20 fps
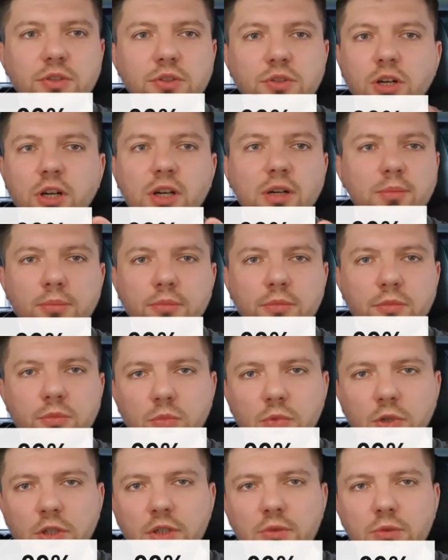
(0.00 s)
a charm.
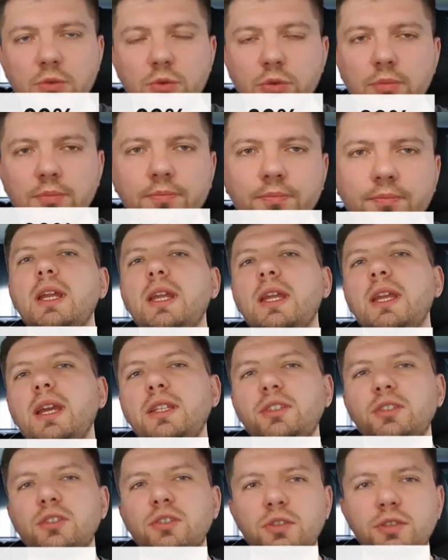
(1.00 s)
Very good.
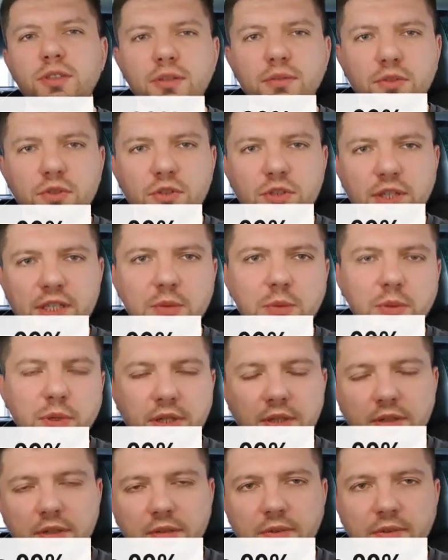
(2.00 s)
Again, received just
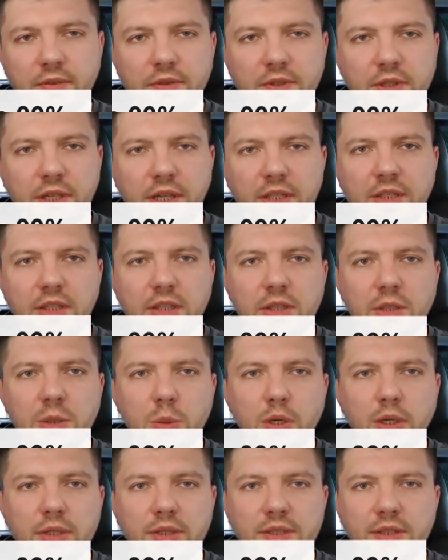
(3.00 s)
159
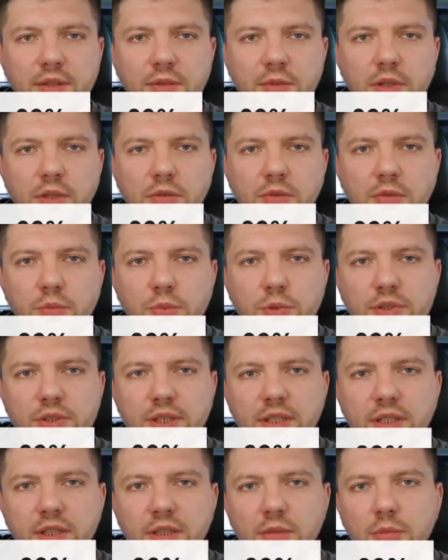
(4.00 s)
kilowatts at
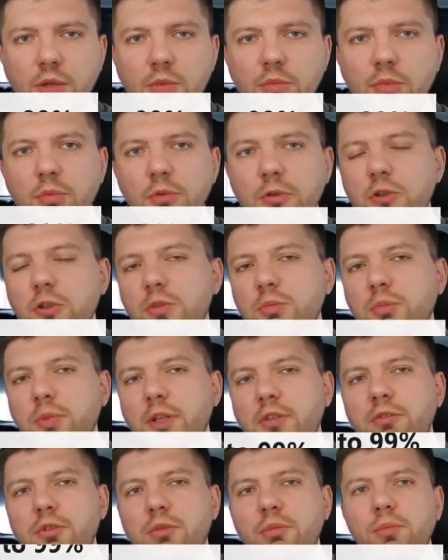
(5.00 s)
22%, maybe because
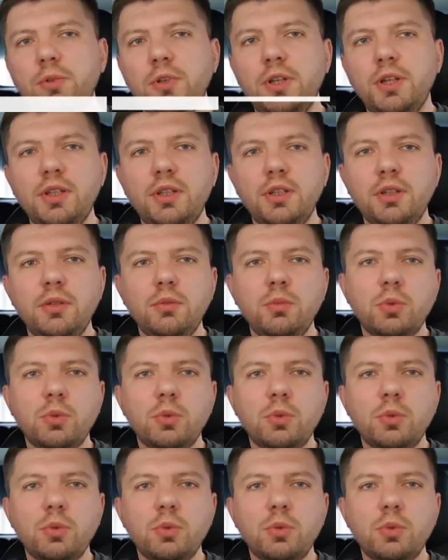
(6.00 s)
battery preheating